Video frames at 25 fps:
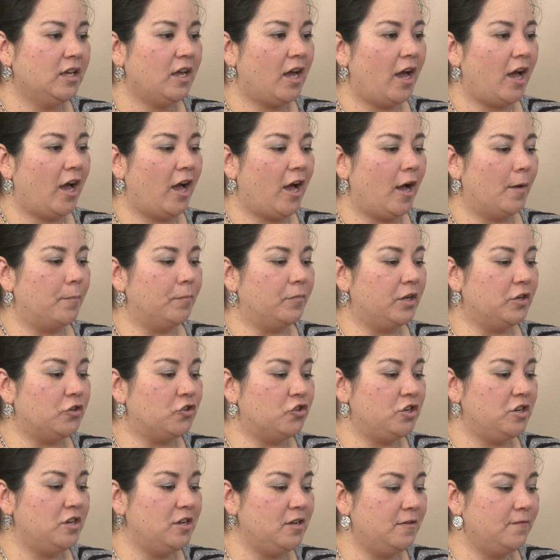
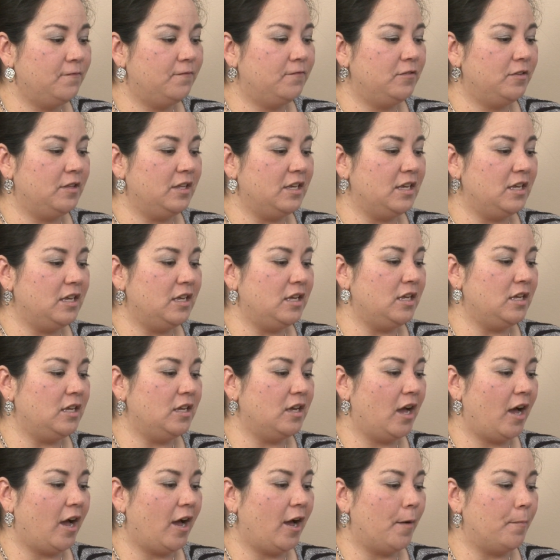achieved
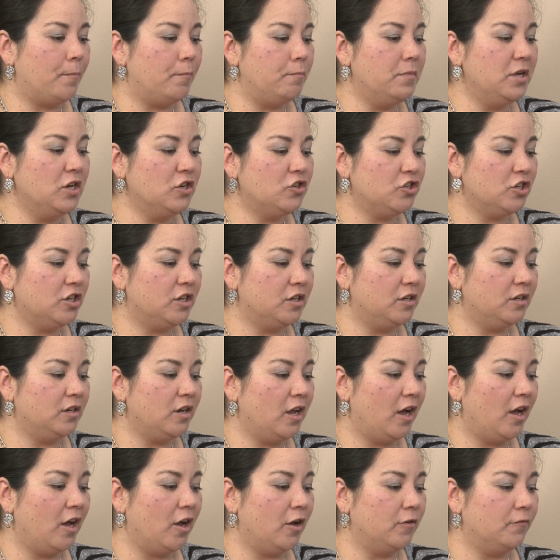the mission
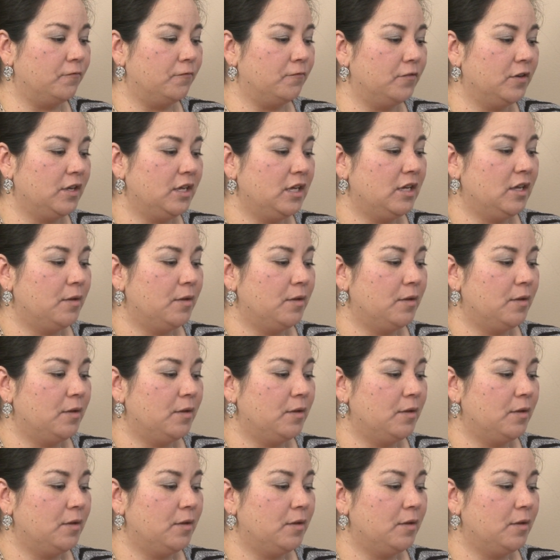of